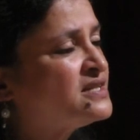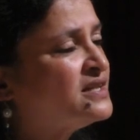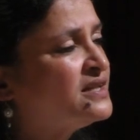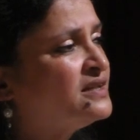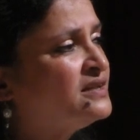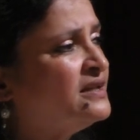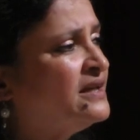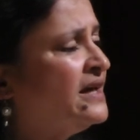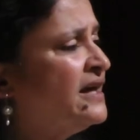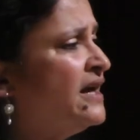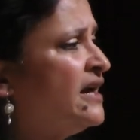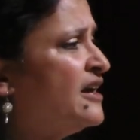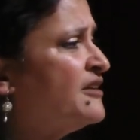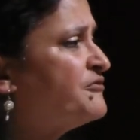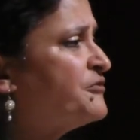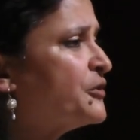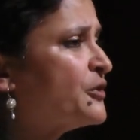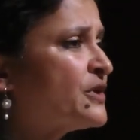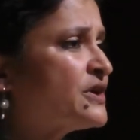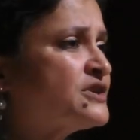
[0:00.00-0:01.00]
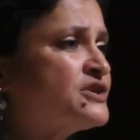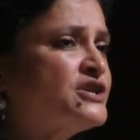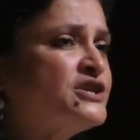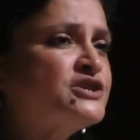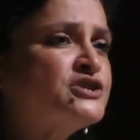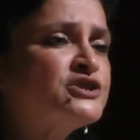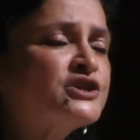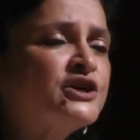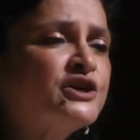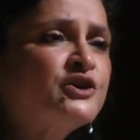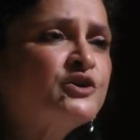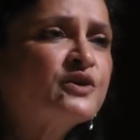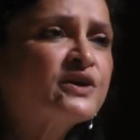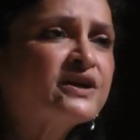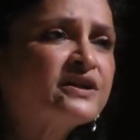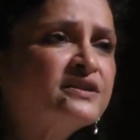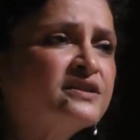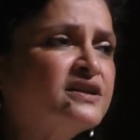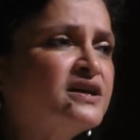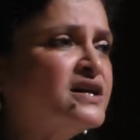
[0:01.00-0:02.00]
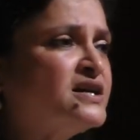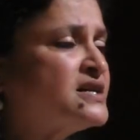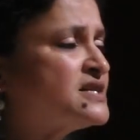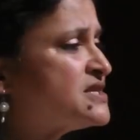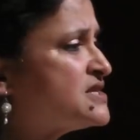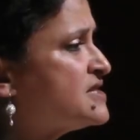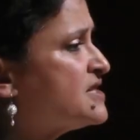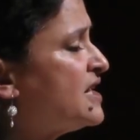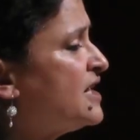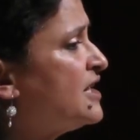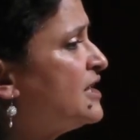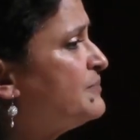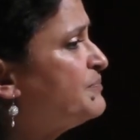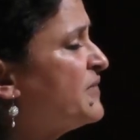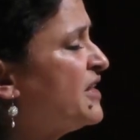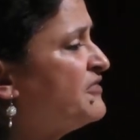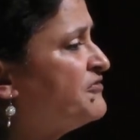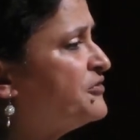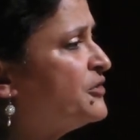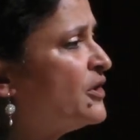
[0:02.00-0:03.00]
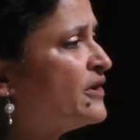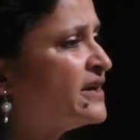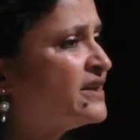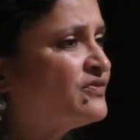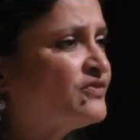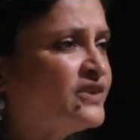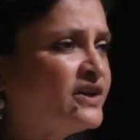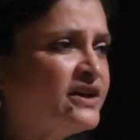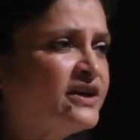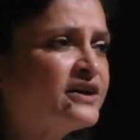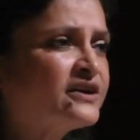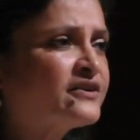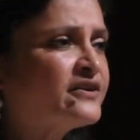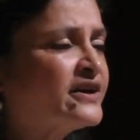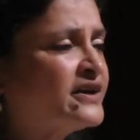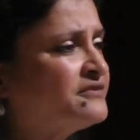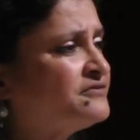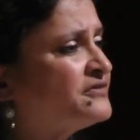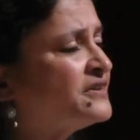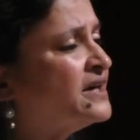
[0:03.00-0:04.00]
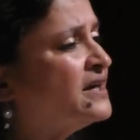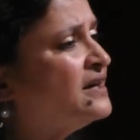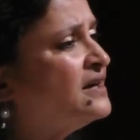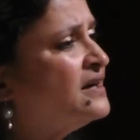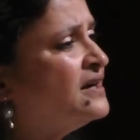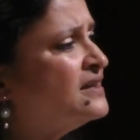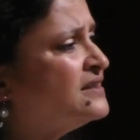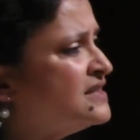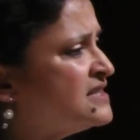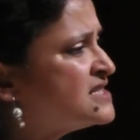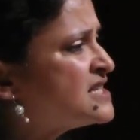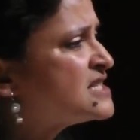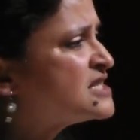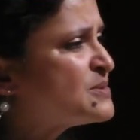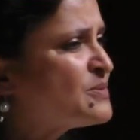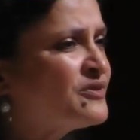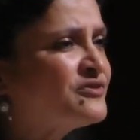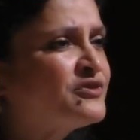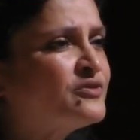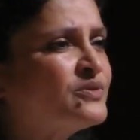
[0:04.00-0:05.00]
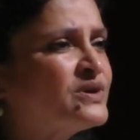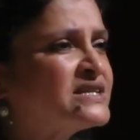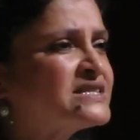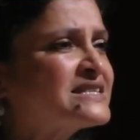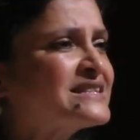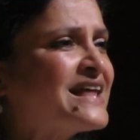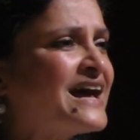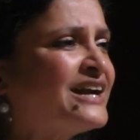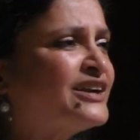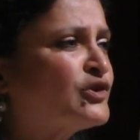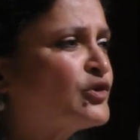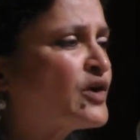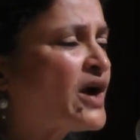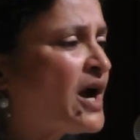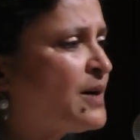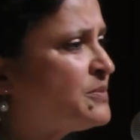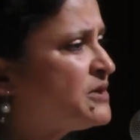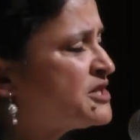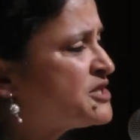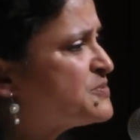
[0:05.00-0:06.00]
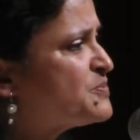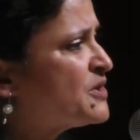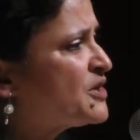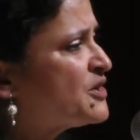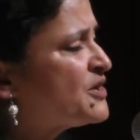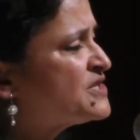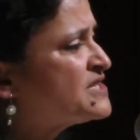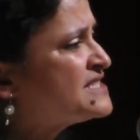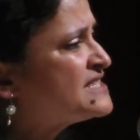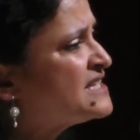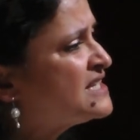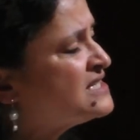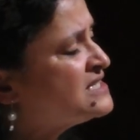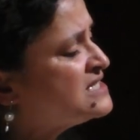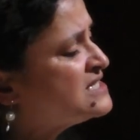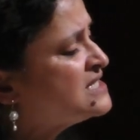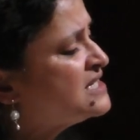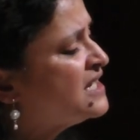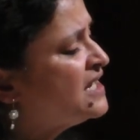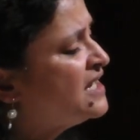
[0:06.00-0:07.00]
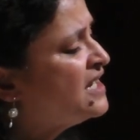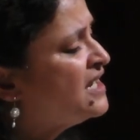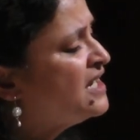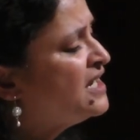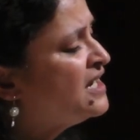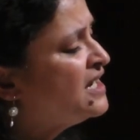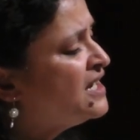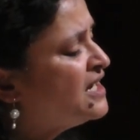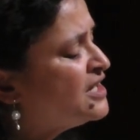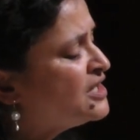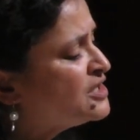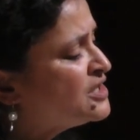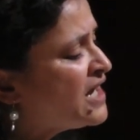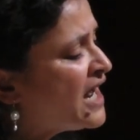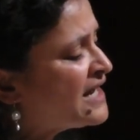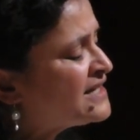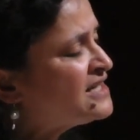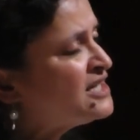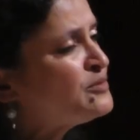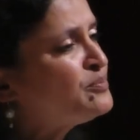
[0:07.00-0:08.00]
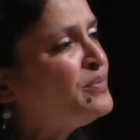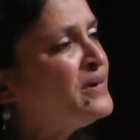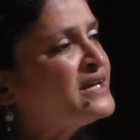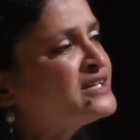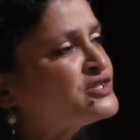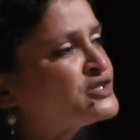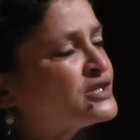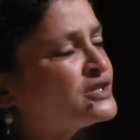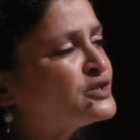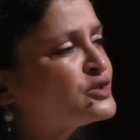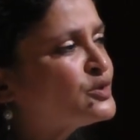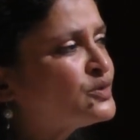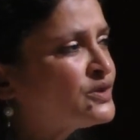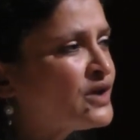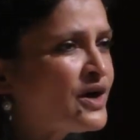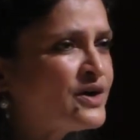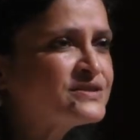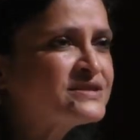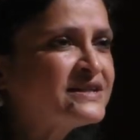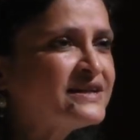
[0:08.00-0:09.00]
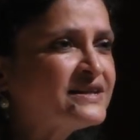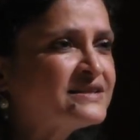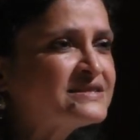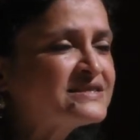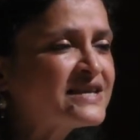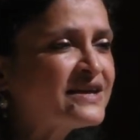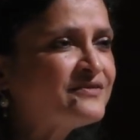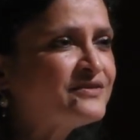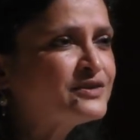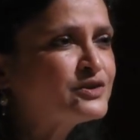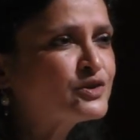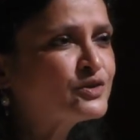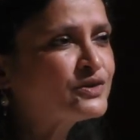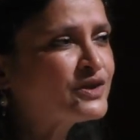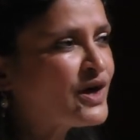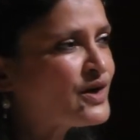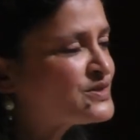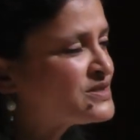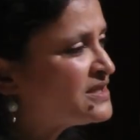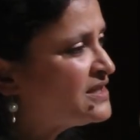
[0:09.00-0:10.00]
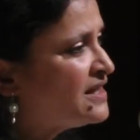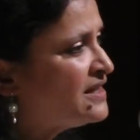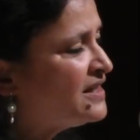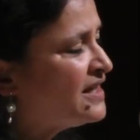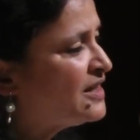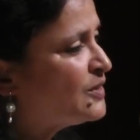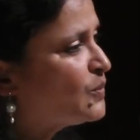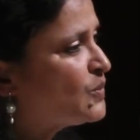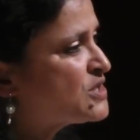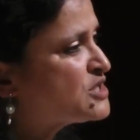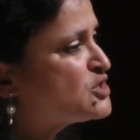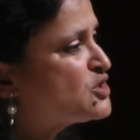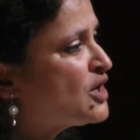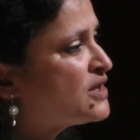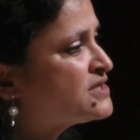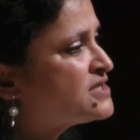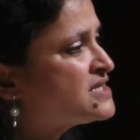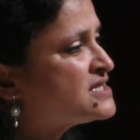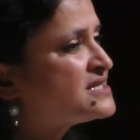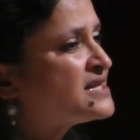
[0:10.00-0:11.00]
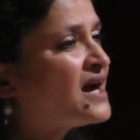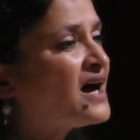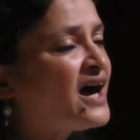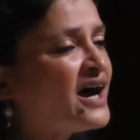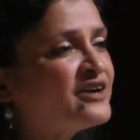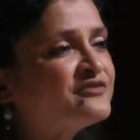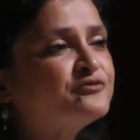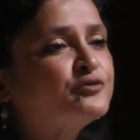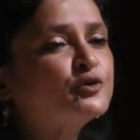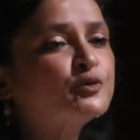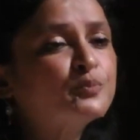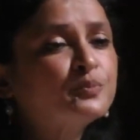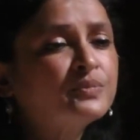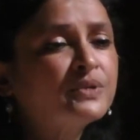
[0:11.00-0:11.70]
in. If you're a teacher, you're a nurse, if you're in Theocref, these are some of the worst land grabbers, because since, I didn't mention, 2007, 2008 was not just the high food